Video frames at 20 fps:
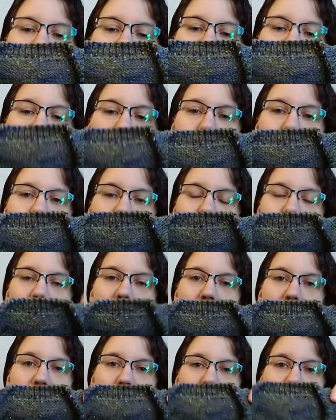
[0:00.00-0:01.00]
And
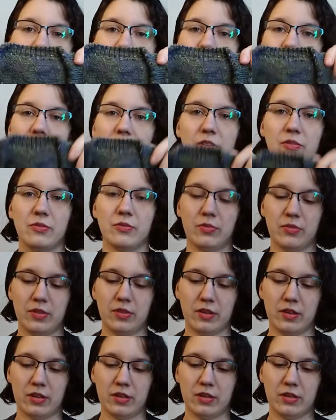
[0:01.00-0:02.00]
I love
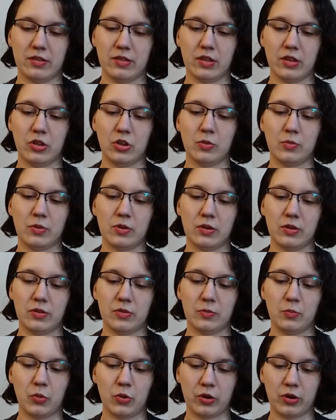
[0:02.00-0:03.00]
the
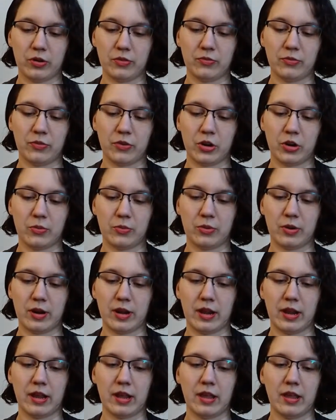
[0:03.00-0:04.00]
newborn
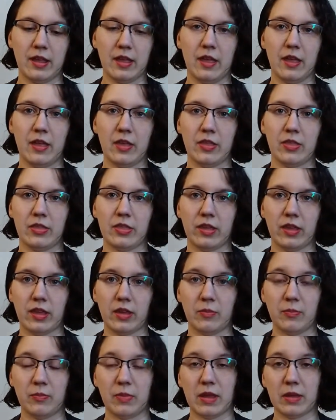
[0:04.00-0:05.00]
vertebrae,
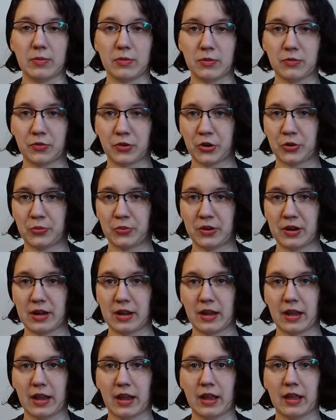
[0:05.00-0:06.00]
the baby
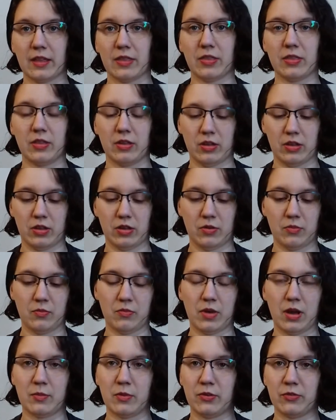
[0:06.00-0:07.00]
vertebrae, and the
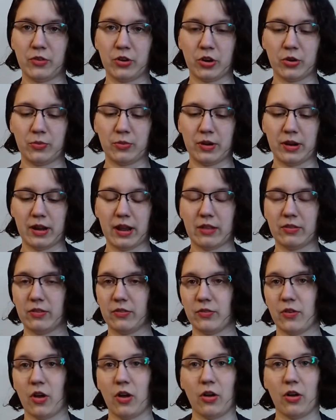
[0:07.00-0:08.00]
mama vertebrae. I
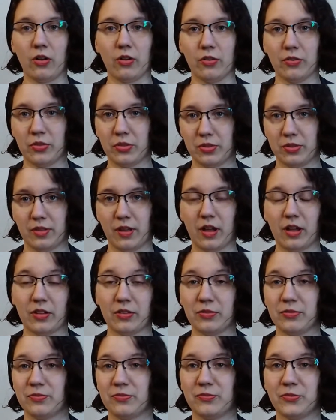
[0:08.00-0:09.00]
love
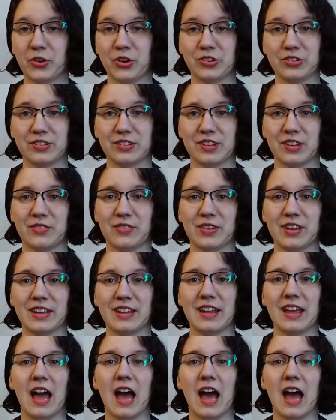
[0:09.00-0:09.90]
all versions of it.